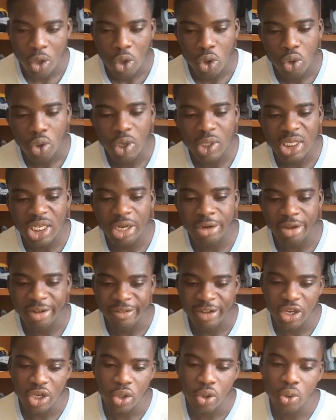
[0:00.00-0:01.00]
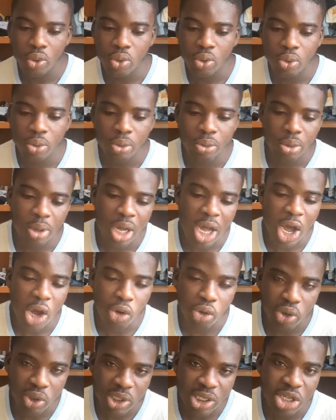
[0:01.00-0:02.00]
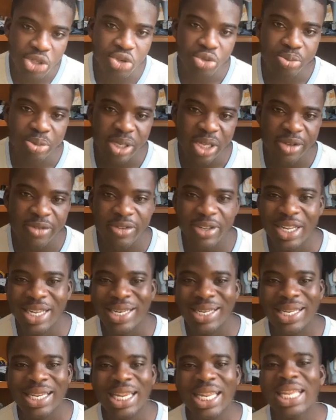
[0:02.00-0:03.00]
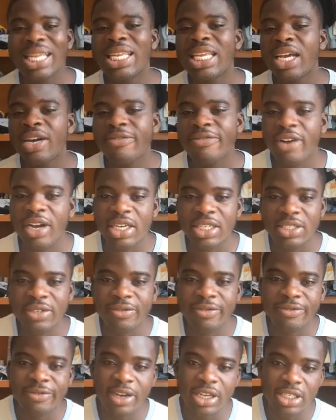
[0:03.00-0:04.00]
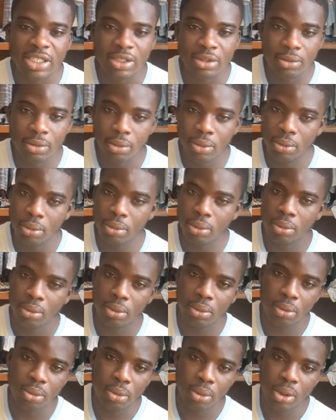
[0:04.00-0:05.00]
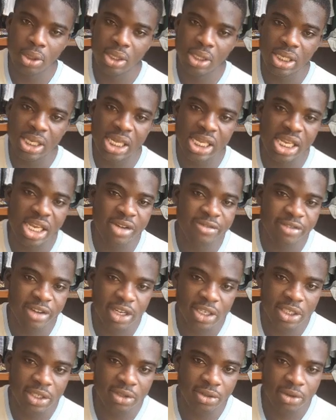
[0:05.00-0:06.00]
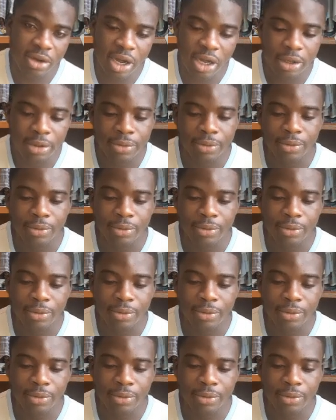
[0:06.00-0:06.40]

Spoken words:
Cost and revenue are considered to behave in a linear fashion. Linear fashion, right?